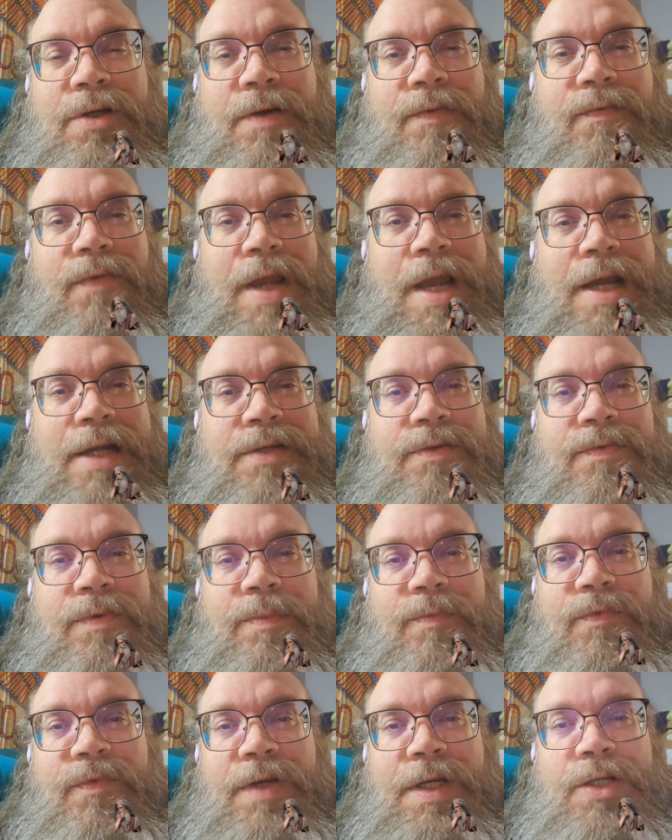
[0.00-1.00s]
your facts
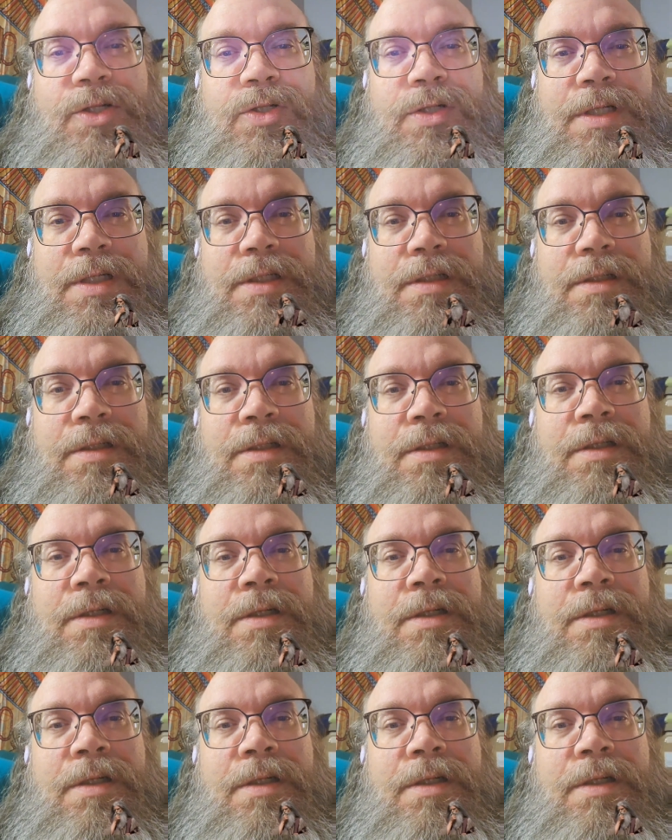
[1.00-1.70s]
from fiction.